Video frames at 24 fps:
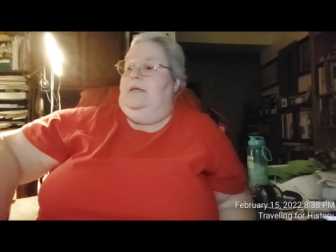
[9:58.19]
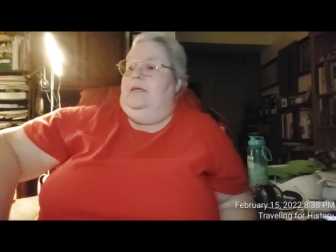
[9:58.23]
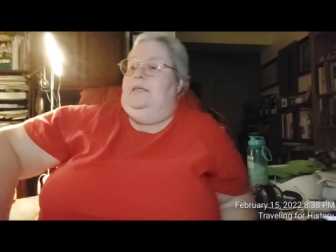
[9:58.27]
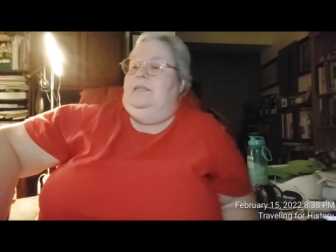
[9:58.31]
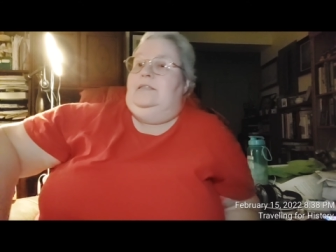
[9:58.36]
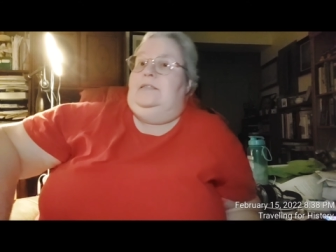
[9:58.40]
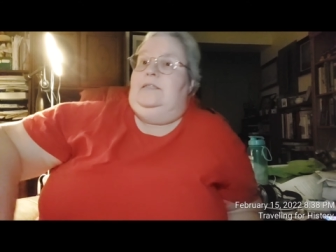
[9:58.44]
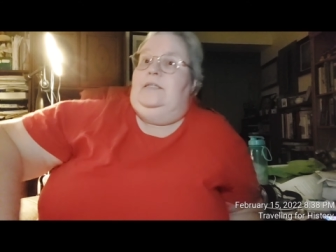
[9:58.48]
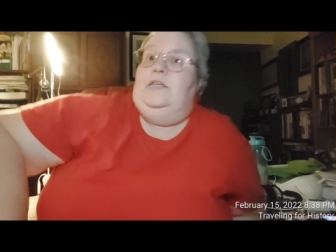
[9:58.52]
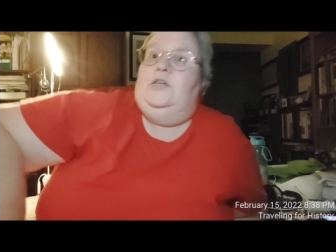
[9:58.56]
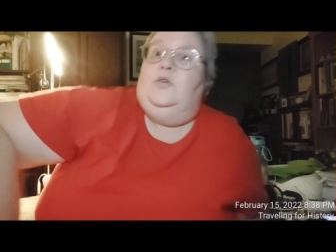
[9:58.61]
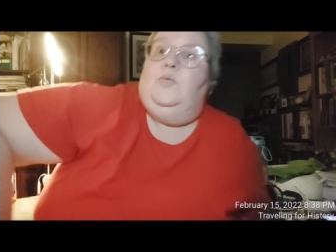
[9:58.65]

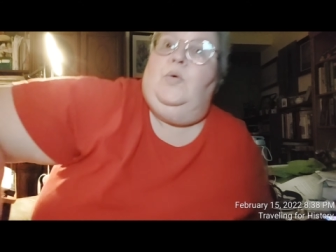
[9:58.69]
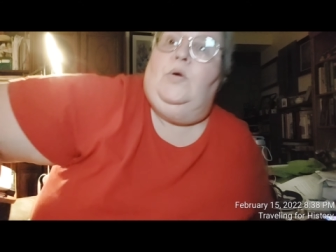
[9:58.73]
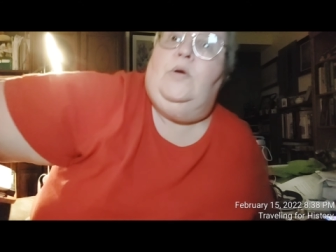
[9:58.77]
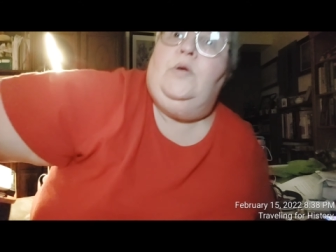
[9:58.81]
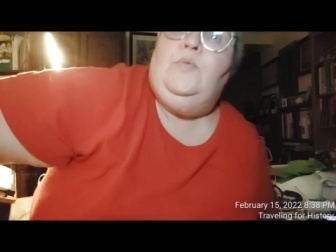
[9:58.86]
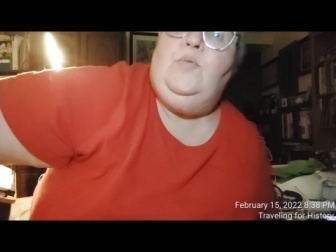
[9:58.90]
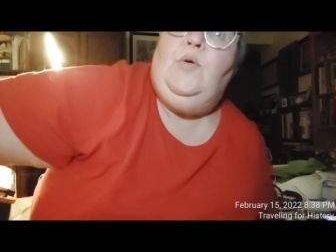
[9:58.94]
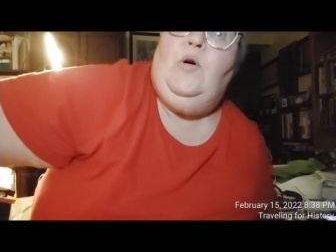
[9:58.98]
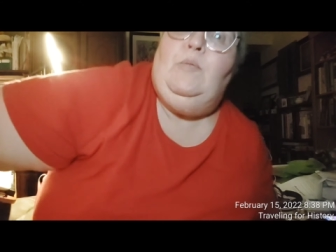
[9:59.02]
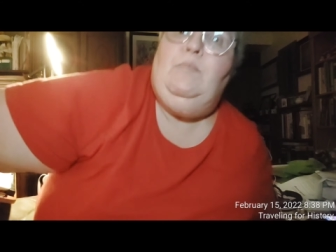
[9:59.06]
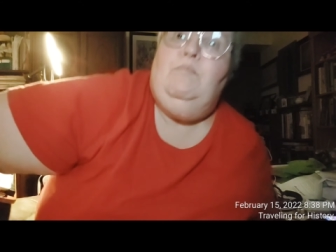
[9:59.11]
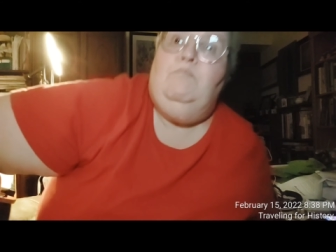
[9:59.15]
is the
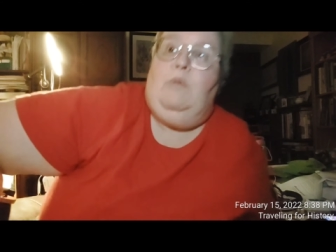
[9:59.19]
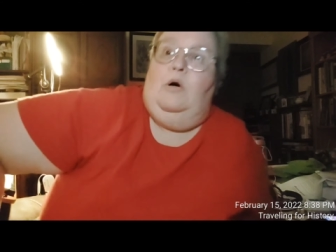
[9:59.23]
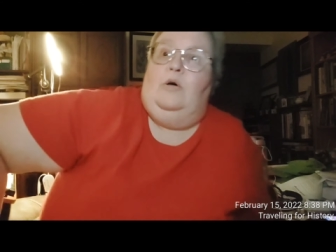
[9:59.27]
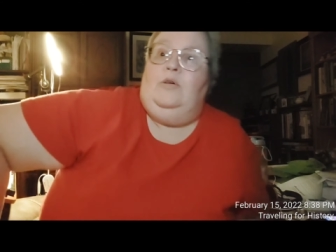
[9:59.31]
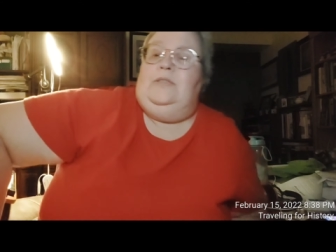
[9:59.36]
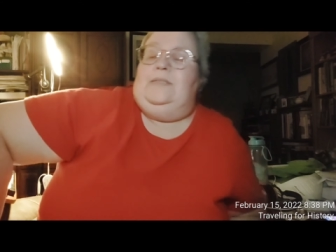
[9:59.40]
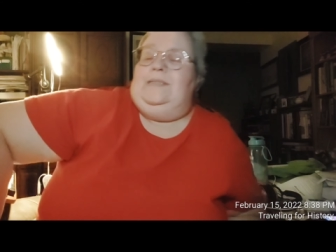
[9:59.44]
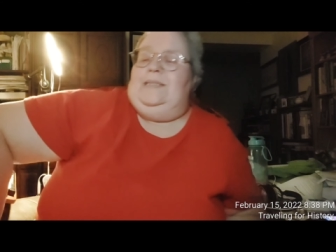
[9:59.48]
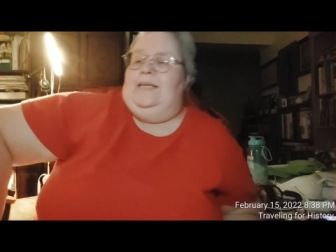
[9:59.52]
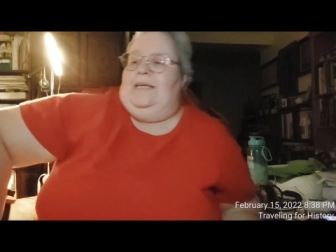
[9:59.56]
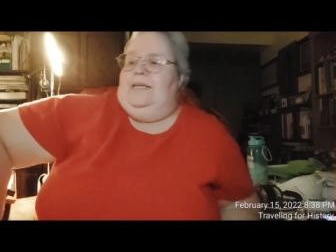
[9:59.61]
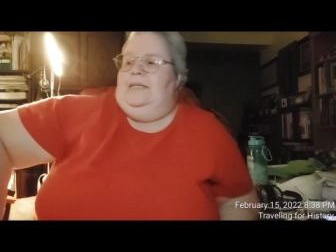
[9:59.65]
quote-unquote
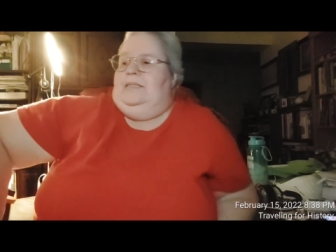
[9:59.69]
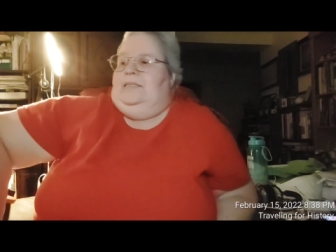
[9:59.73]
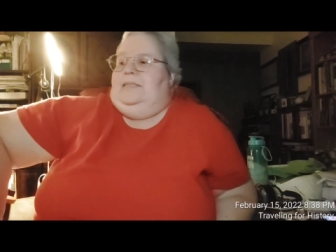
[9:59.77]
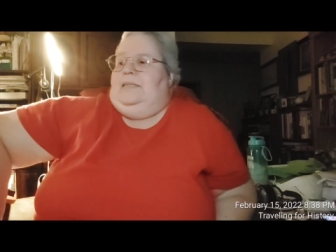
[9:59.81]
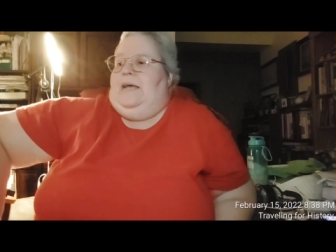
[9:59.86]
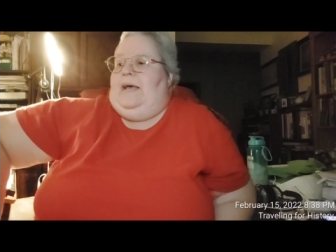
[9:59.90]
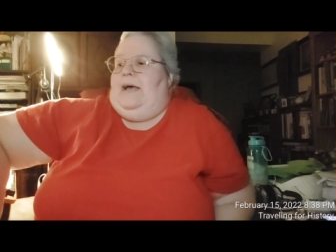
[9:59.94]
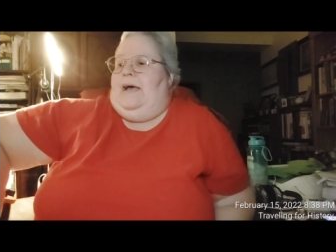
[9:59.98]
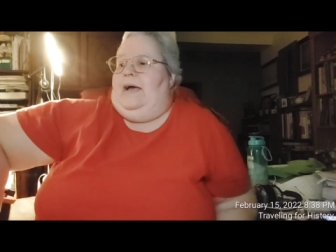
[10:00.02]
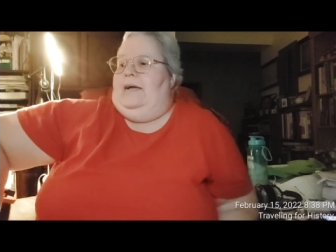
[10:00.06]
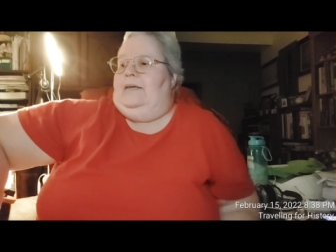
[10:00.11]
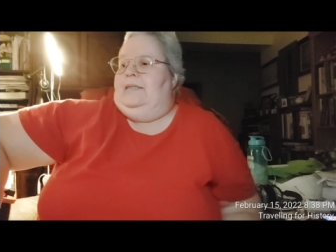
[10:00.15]
most
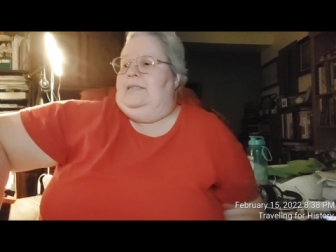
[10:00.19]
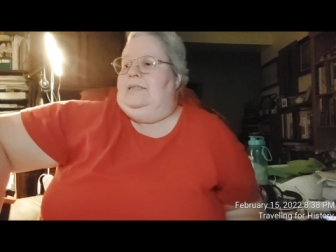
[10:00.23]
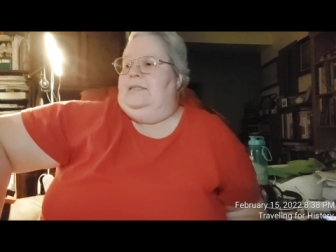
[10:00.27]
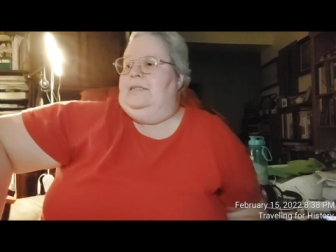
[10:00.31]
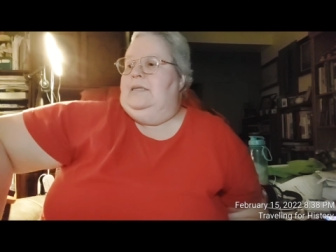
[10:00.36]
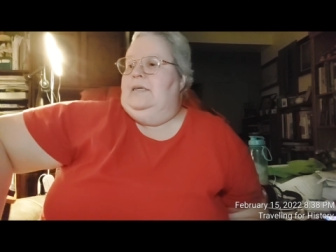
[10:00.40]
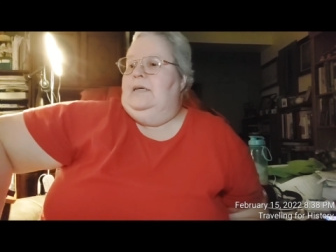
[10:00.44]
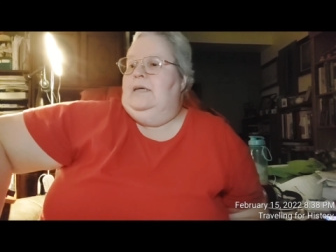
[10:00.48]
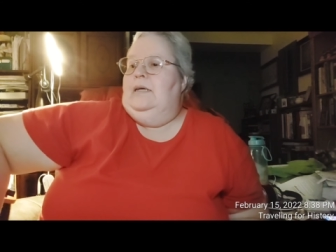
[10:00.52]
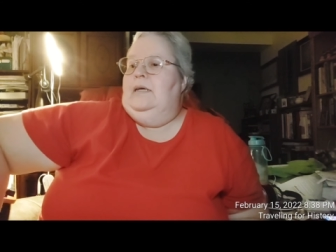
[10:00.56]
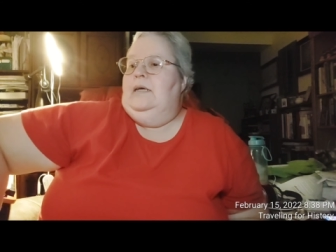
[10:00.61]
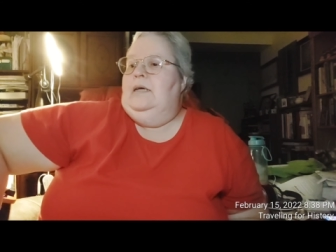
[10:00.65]

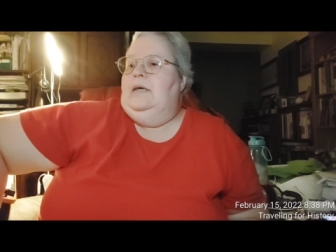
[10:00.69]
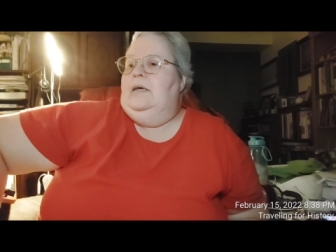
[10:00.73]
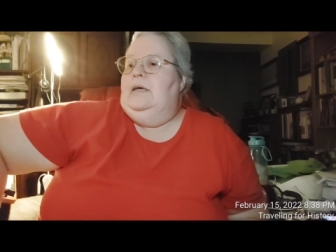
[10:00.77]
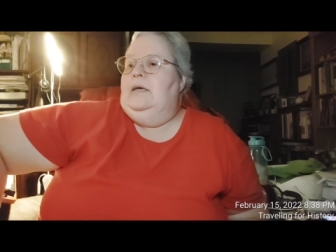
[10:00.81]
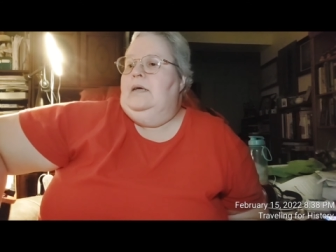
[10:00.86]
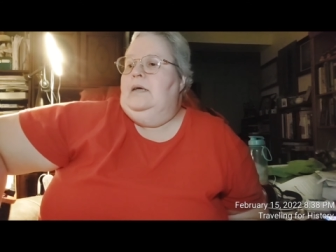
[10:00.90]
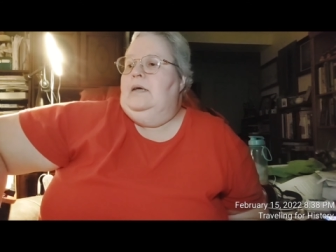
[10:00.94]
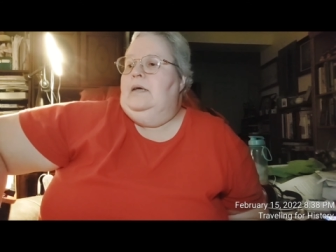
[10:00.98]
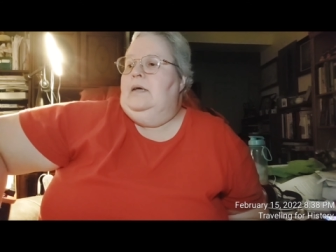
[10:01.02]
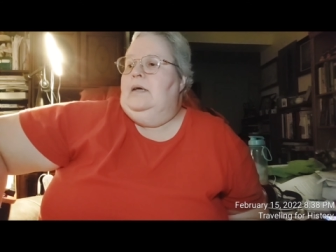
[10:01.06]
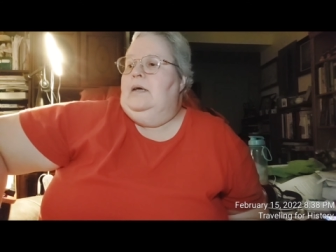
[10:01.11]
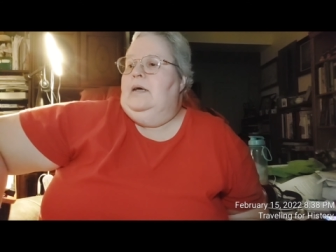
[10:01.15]
intact
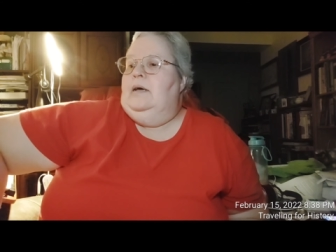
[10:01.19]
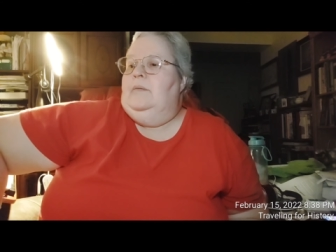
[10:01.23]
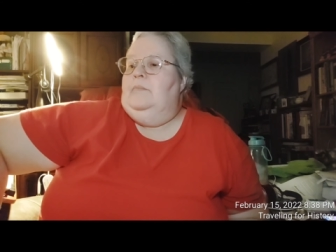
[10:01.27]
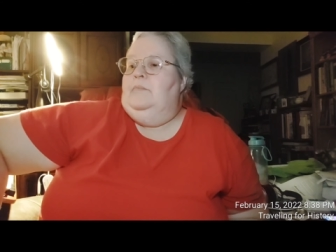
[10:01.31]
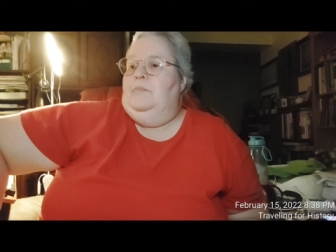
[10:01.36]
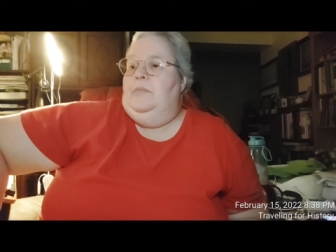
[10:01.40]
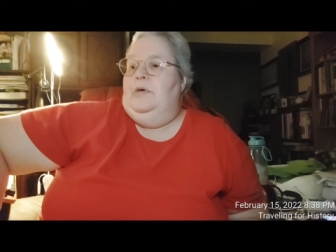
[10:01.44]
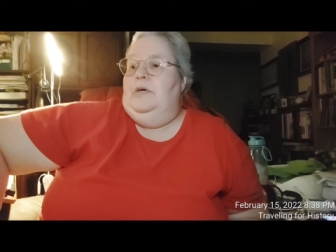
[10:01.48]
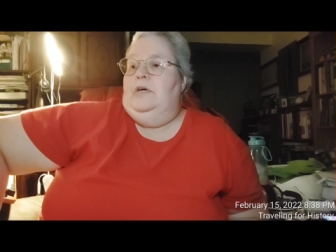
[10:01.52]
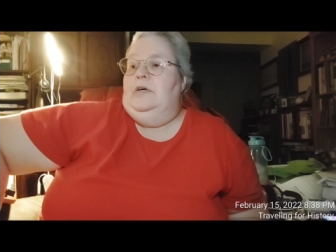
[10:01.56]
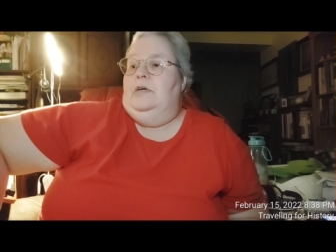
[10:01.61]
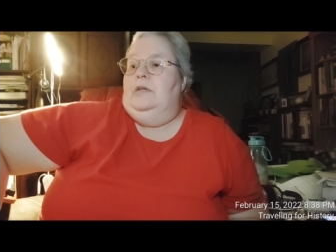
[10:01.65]

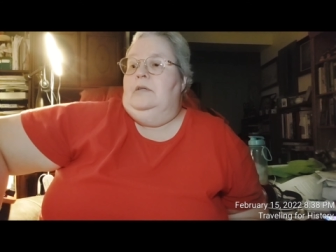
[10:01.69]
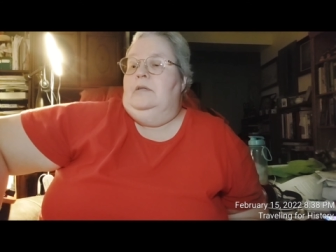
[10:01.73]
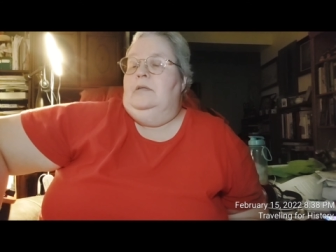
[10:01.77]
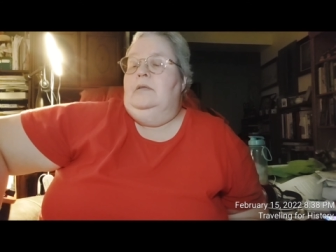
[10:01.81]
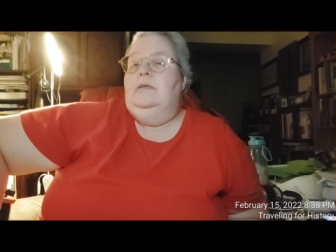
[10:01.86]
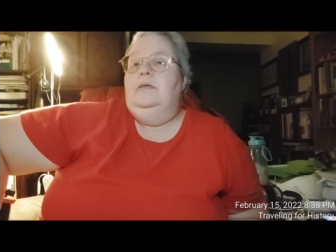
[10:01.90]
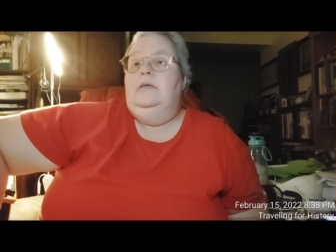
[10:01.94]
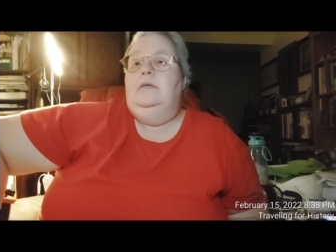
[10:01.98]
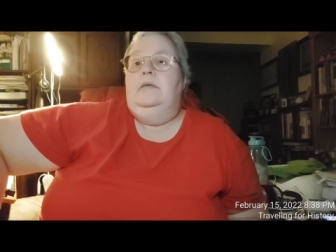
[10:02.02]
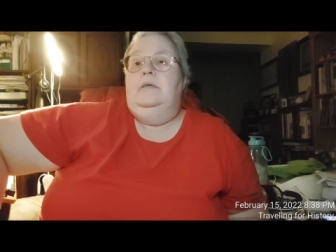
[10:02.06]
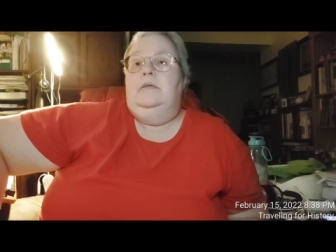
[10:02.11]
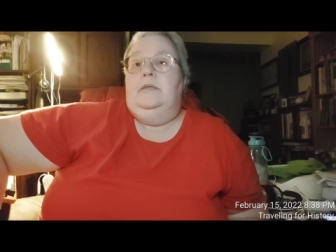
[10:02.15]

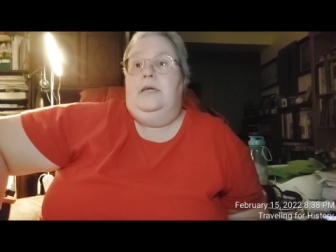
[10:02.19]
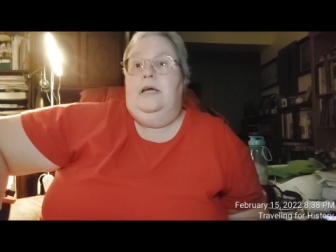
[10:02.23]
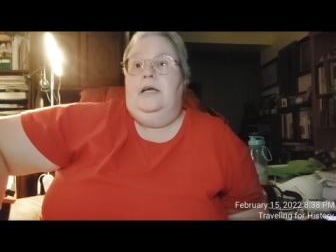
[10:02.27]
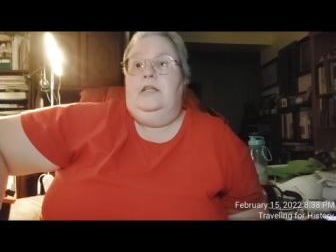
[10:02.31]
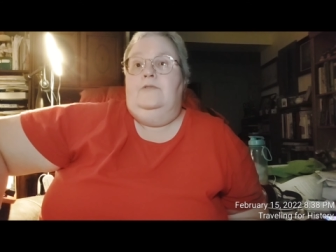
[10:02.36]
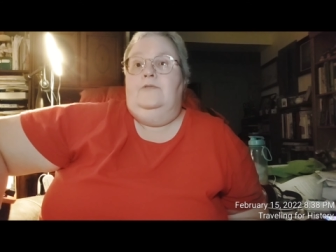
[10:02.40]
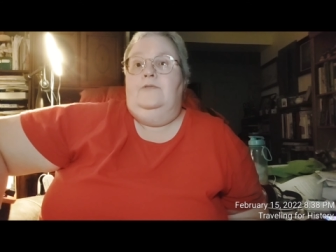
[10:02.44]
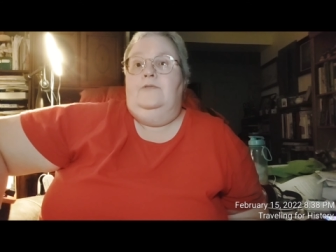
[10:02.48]
mill in